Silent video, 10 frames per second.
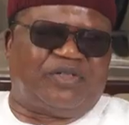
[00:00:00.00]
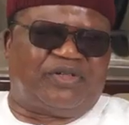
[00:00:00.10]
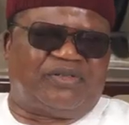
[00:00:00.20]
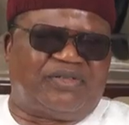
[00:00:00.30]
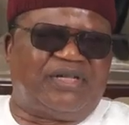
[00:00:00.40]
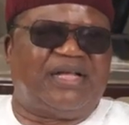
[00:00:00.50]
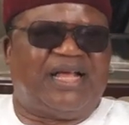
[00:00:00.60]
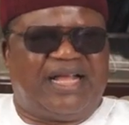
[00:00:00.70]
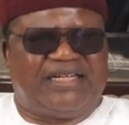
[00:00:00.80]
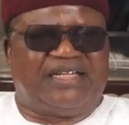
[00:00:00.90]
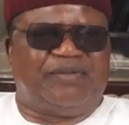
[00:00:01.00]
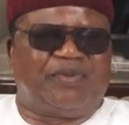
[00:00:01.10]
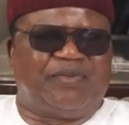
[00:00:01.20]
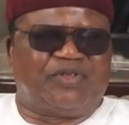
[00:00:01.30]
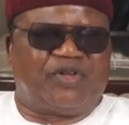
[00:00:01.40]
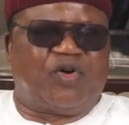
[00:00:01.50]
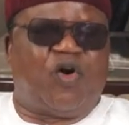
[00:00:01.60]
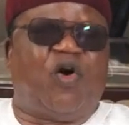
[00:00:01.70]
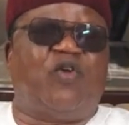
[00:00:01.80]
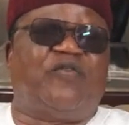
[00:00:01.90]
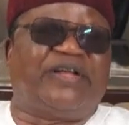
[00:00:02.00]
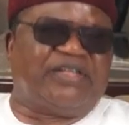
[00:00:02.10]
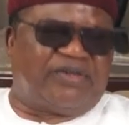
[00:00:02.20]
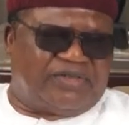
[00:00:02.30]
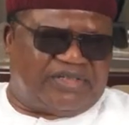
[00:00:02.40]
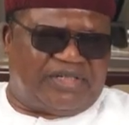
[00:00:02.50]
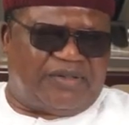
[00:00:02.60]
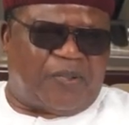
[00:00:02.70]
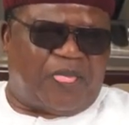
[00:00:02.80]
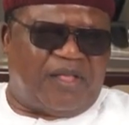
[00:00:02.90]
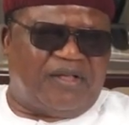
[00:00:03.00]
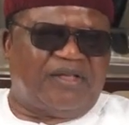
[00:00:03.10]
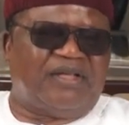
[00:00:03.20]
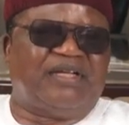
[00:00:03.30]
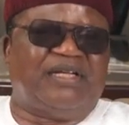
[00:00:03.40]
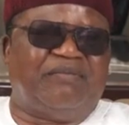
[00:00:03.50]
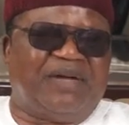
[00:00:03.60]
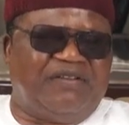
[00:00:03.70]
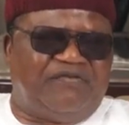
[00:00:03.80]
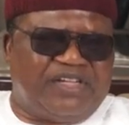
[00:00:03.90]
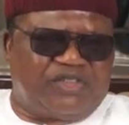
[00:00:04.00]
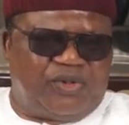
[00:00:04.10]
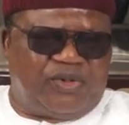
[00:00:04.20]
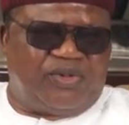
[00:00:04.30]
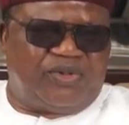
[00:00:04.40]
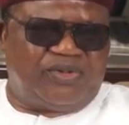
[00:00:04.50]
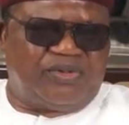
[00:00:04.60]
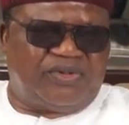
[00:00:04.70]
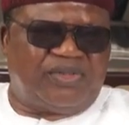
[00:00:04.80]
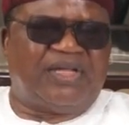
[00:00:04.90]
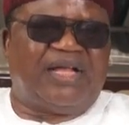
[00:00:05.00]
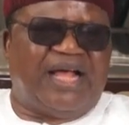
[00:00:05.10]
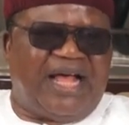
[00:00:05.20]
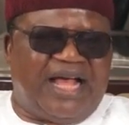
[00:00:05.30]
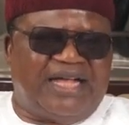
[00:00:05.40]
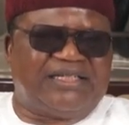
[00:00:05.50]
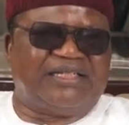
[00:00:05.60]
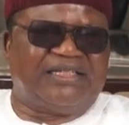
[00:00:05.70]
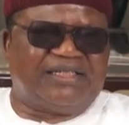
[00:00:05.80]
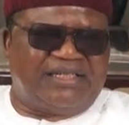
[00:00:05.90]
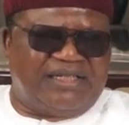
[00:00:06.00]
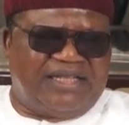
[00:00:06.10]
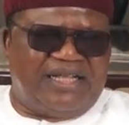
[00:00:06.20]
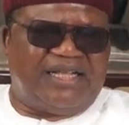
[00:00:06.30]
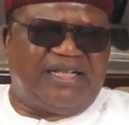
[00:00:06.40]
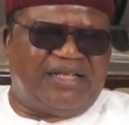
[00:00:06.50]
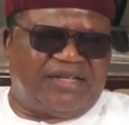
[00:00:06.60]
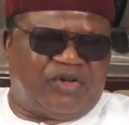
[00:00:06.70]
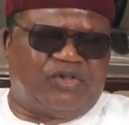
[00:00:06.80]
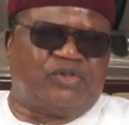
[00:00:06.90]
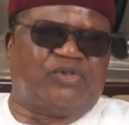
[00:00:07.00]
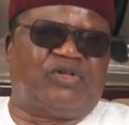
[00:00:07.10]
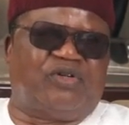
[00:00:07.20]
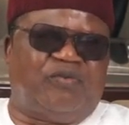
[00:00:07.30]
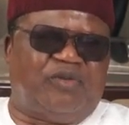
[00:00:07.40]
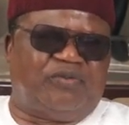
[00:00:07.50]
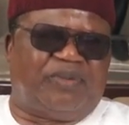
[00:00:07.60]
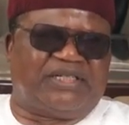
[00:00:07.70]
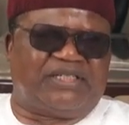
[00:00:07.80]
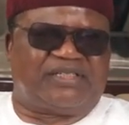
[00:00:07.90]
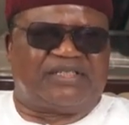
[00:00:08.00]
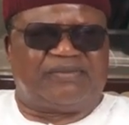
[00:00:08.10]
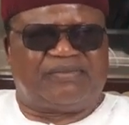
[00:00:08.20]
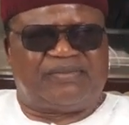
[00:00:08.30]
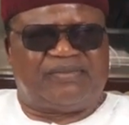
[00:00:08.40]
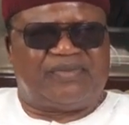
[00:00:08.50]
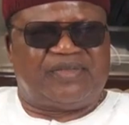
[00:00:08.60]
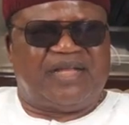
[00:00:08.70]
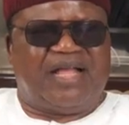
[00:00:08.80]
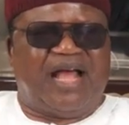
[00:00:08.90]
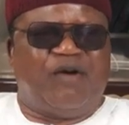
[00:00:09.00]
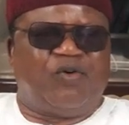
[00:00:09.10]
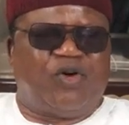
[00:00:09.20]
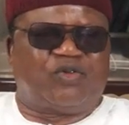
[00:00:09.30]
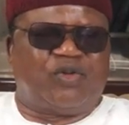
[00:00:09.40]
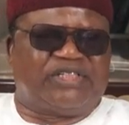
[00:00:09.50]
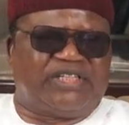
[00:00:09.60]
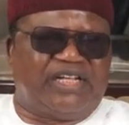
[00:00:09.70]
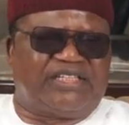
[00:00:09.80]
of Information, I did the promotion all over the country. The manifesto and the constitution of both parties. I will go to a